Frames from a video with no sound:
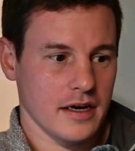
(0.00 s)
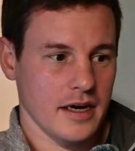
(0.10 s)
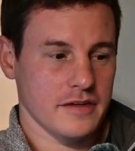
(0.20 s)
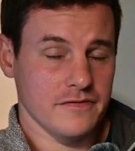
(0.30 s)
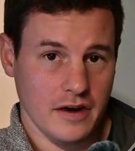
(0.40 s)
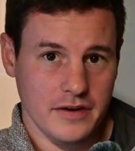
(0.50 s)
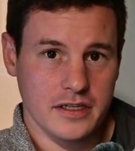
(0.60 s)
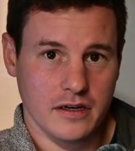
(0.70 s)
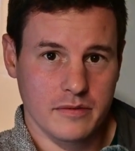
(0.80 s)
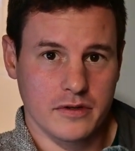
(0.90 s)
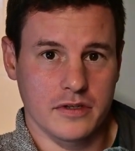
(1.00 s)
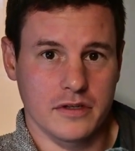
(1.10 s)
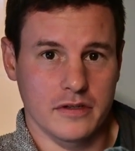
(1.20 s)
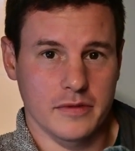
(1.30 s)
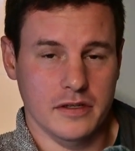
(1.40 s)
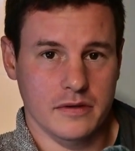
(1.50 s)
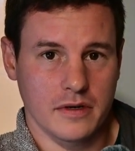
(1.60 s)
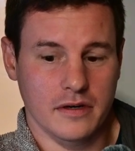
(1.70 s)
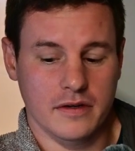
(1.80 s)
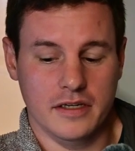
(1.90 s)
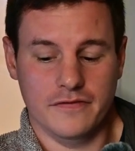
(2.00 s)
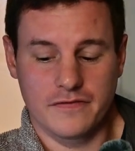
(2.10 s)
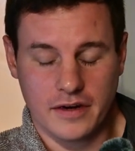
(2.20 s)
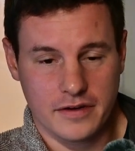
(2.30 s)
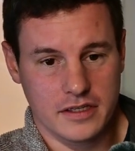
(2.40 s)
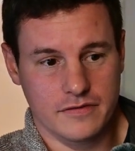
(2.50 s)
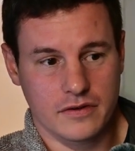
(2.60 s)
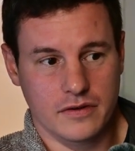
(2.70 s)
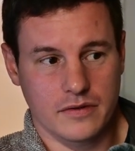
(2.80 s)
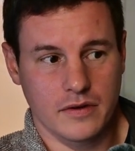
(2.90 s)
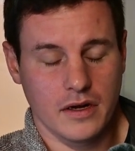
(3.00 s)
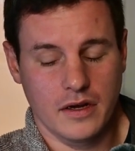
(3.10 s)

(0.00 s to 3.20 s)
It's very time consuming as well. It's very difficult.